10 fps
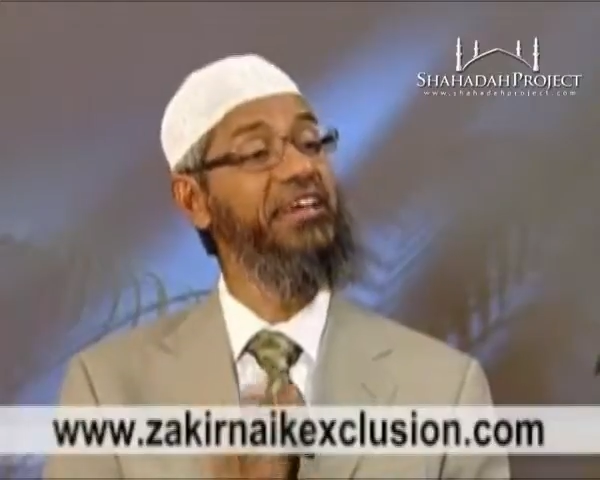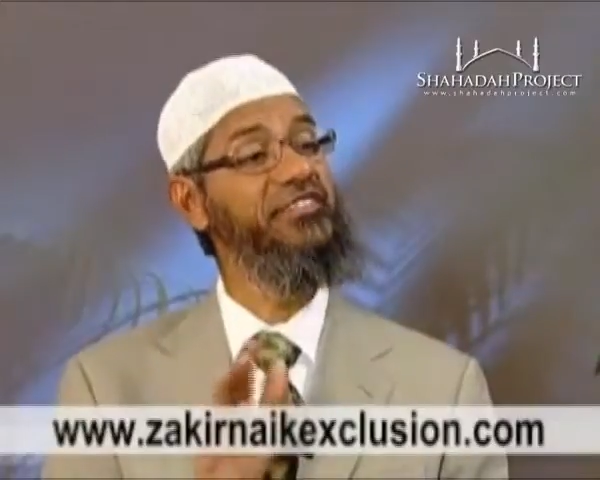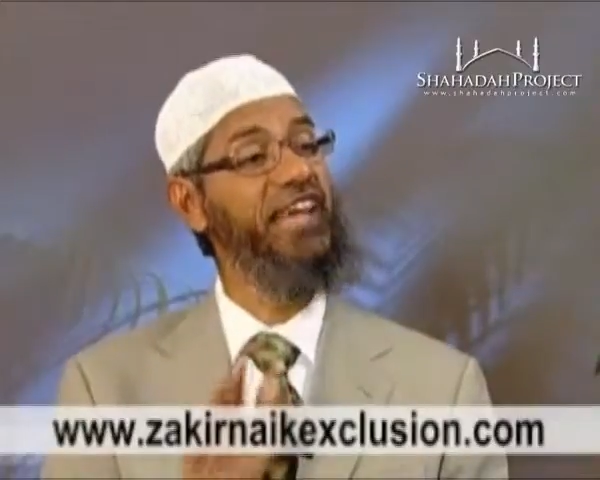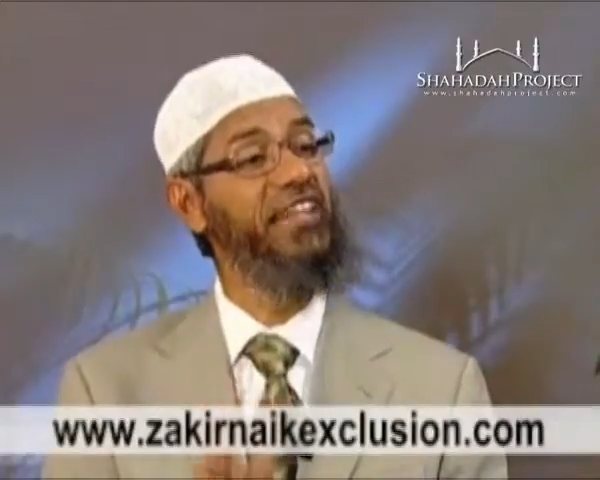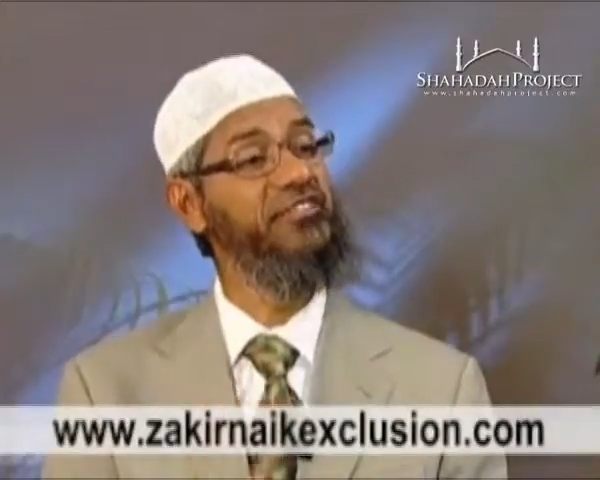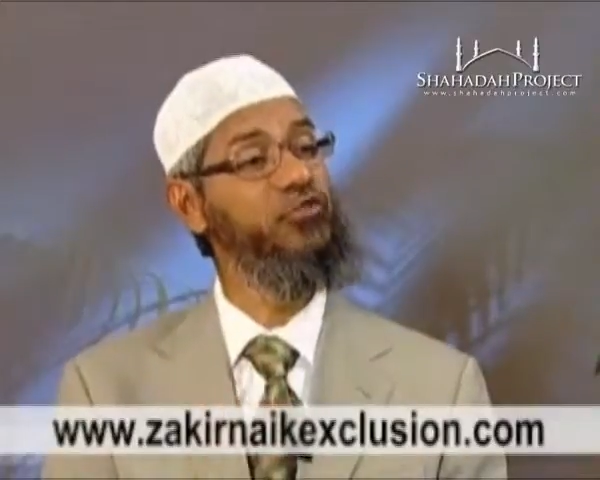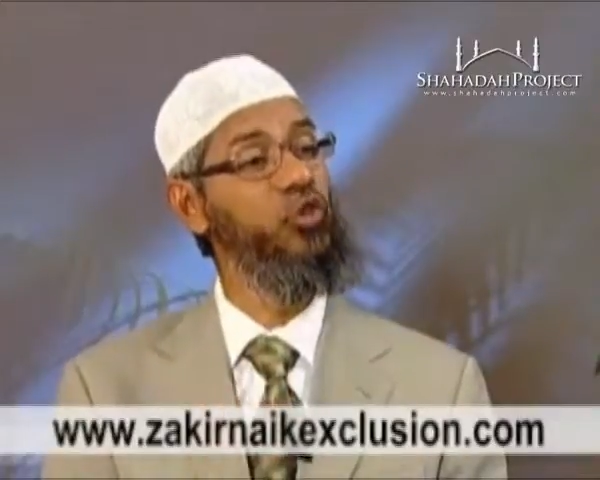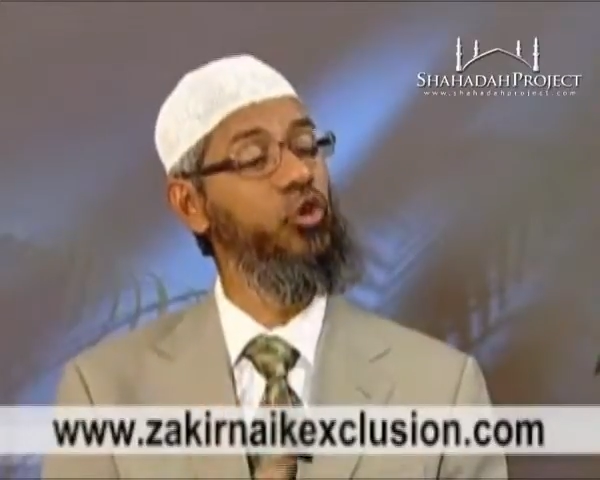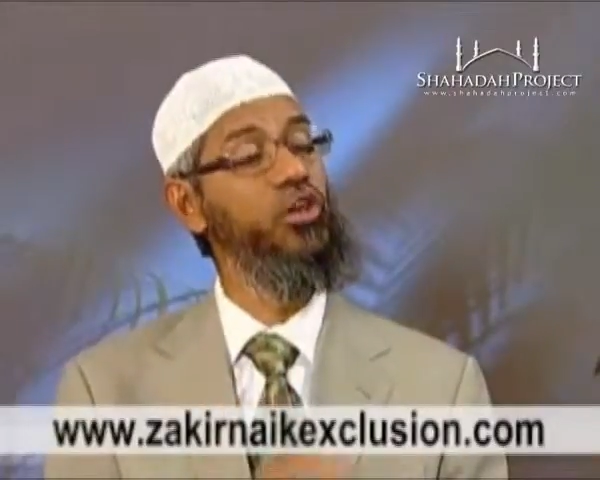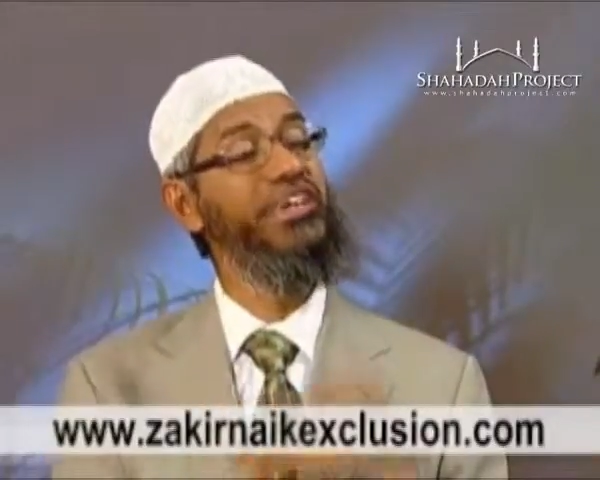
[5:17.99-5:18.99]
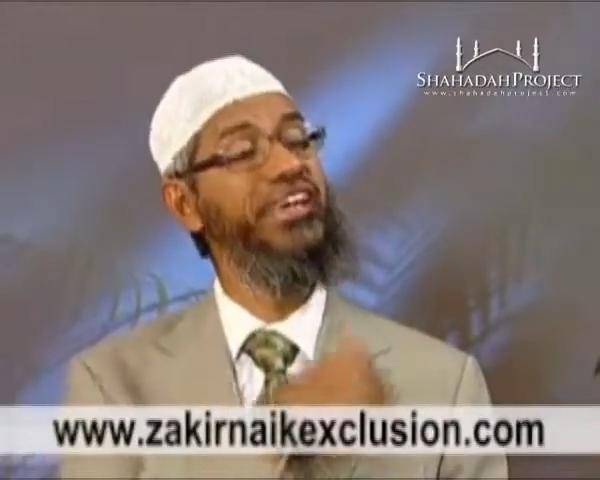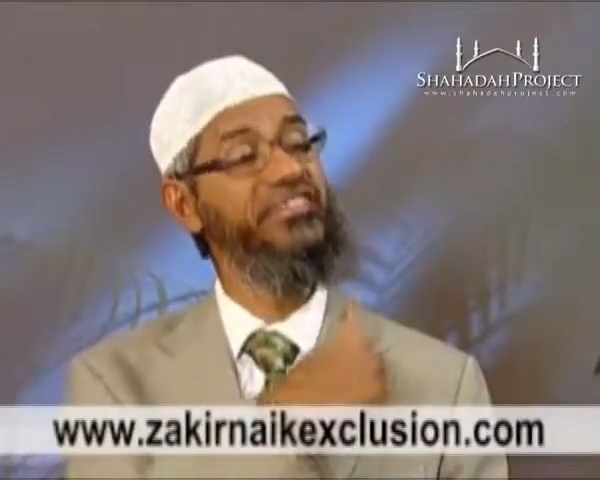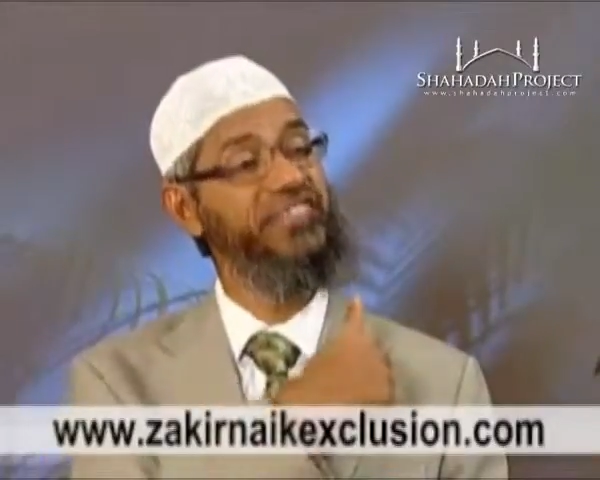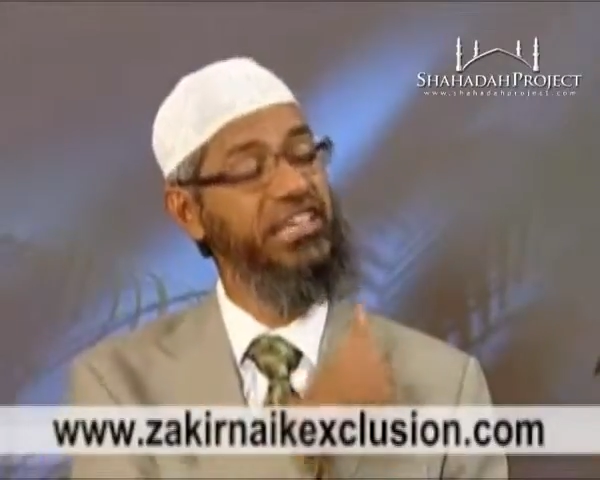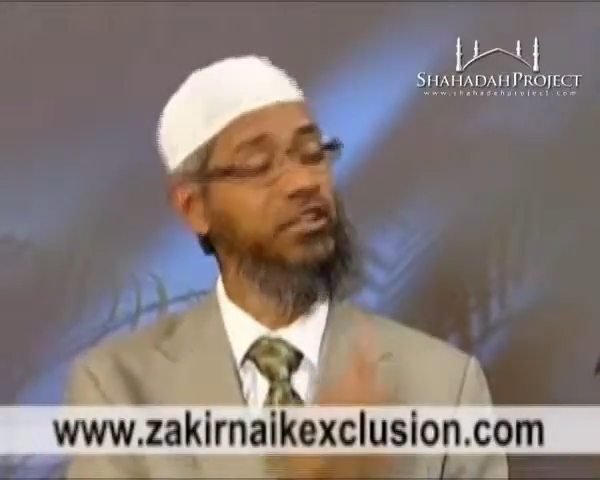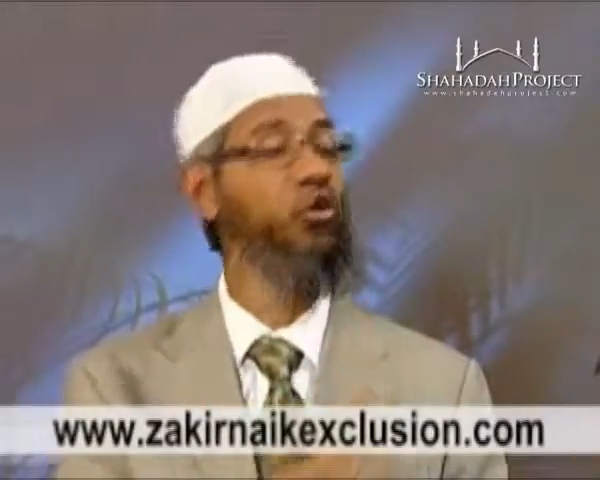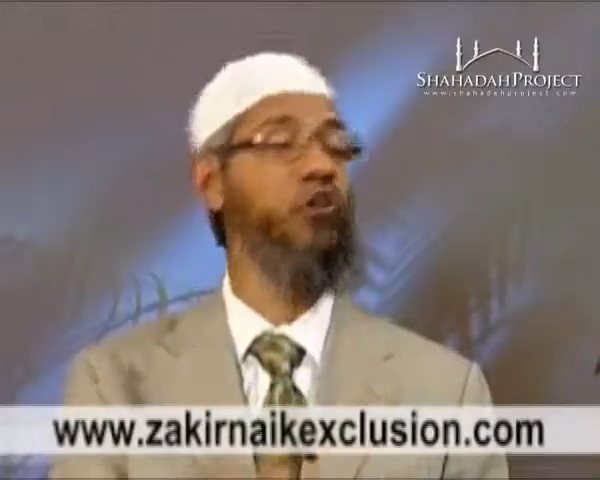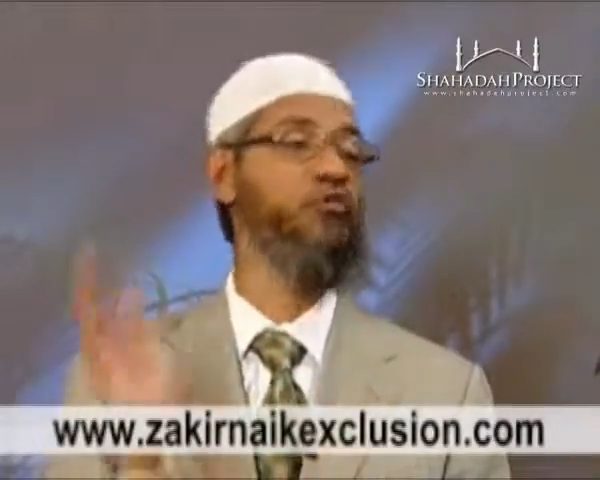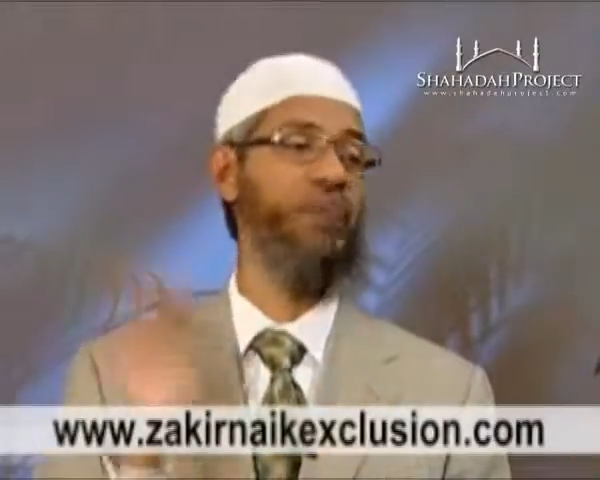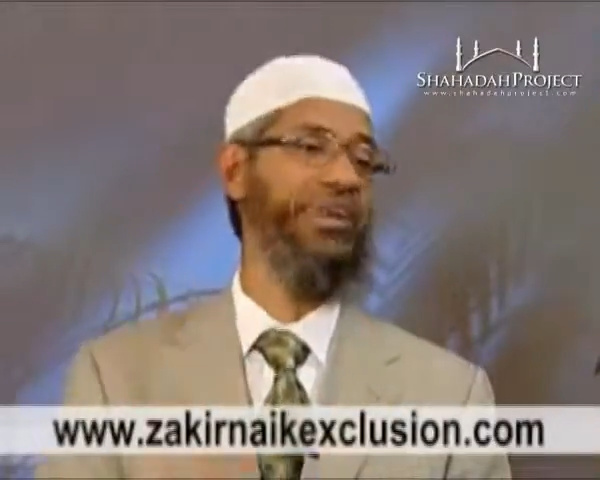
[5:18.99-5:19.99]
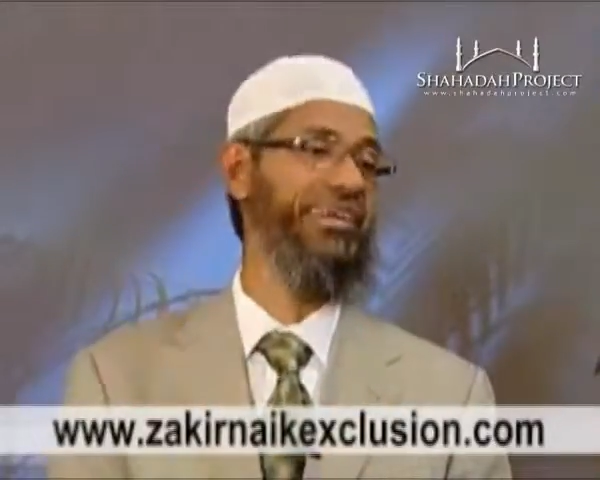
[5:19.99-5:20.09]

it is as though he has killed the whole of